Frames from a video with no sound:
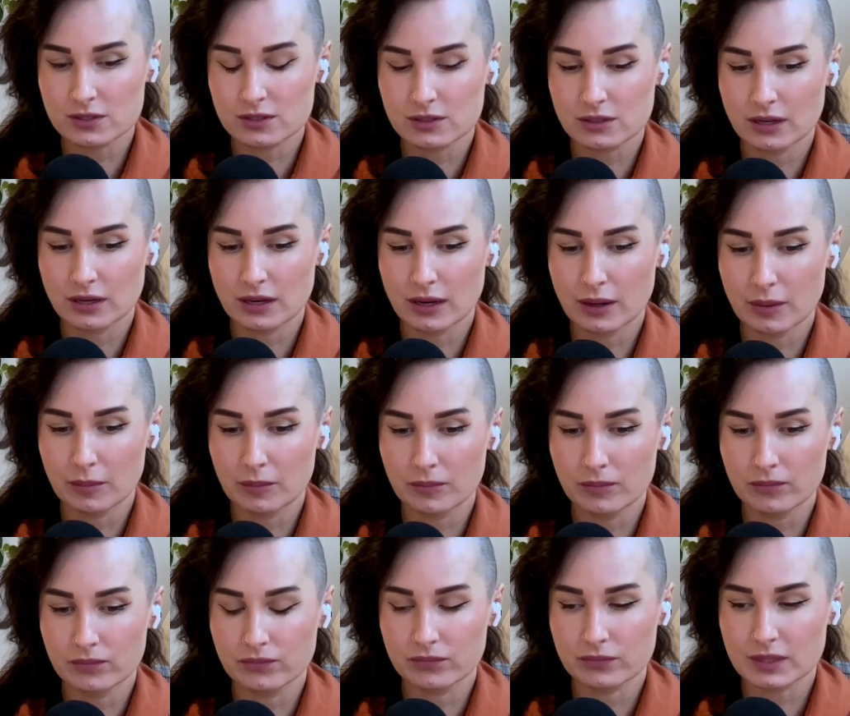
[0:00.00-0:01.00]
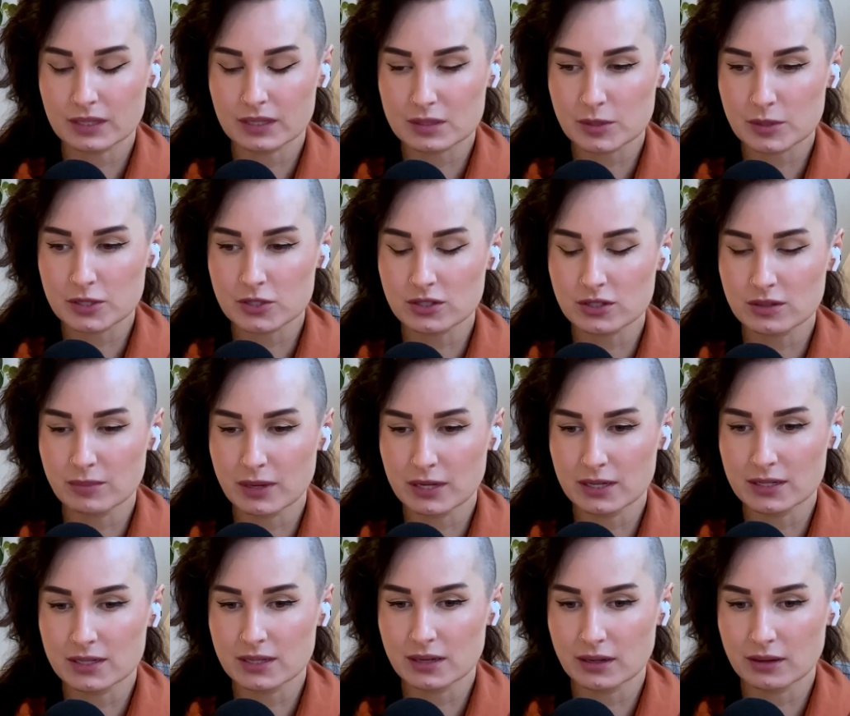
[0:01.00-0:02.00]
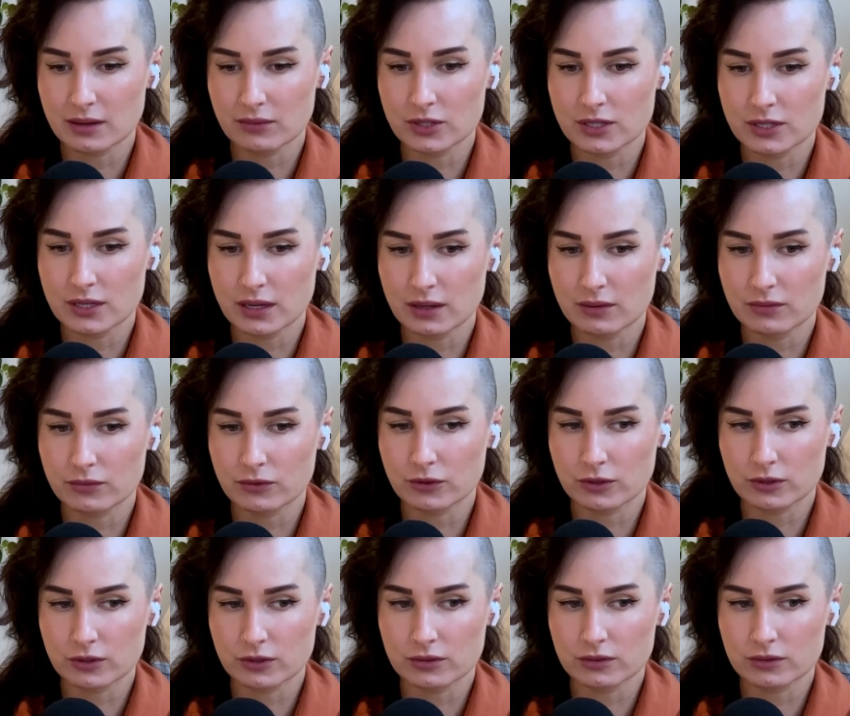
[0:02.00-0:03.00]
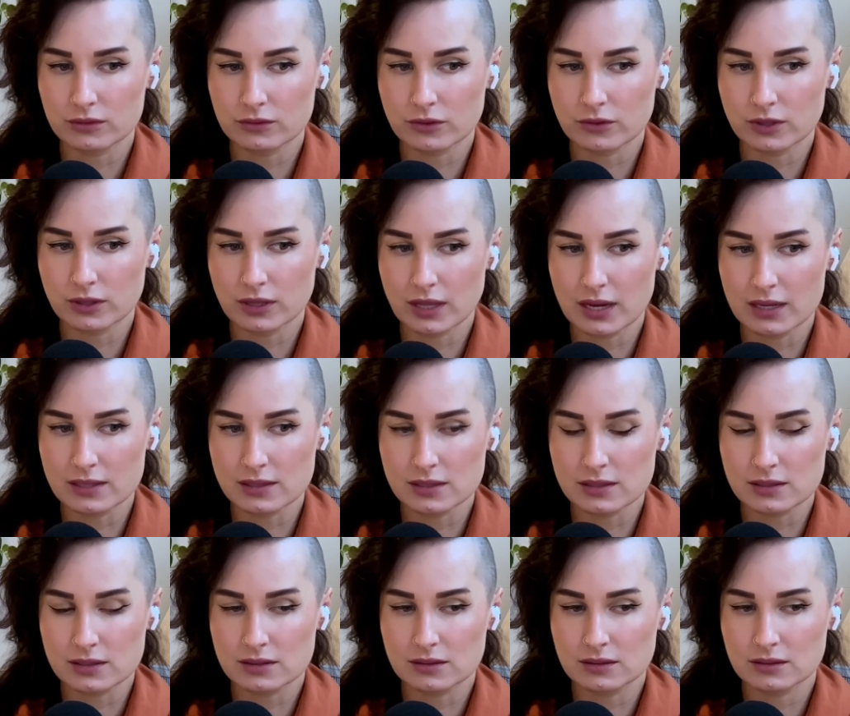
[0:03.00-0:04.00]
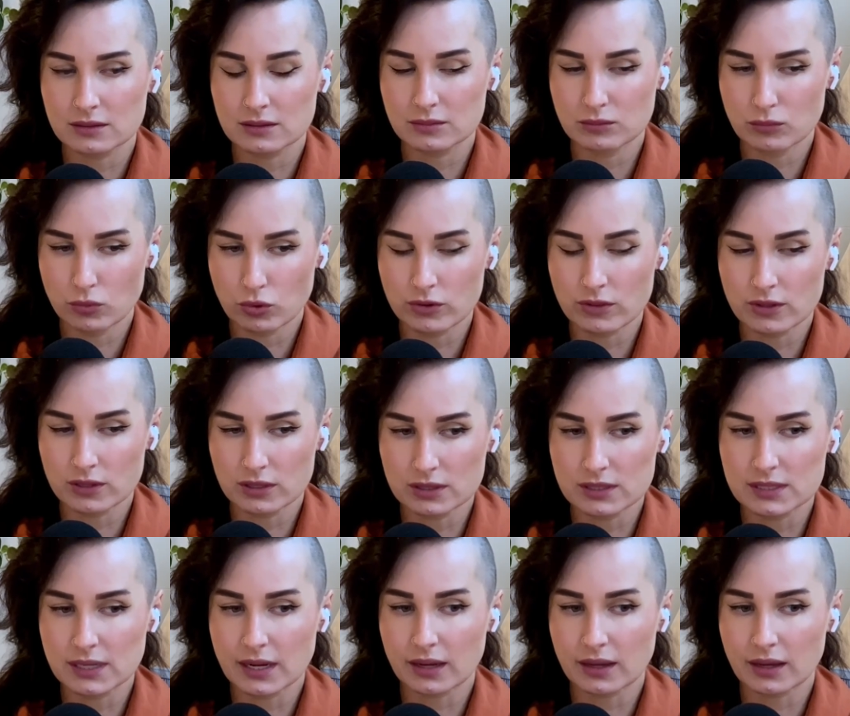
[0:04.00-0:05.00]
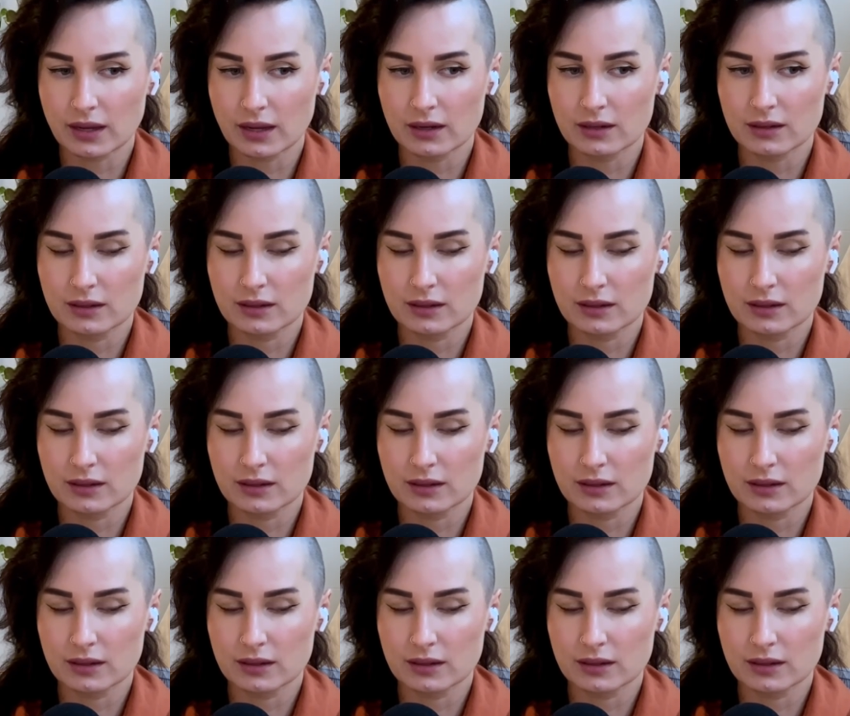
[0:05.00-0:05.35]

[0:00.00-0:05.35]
especially meditating every day for the last more than a decade,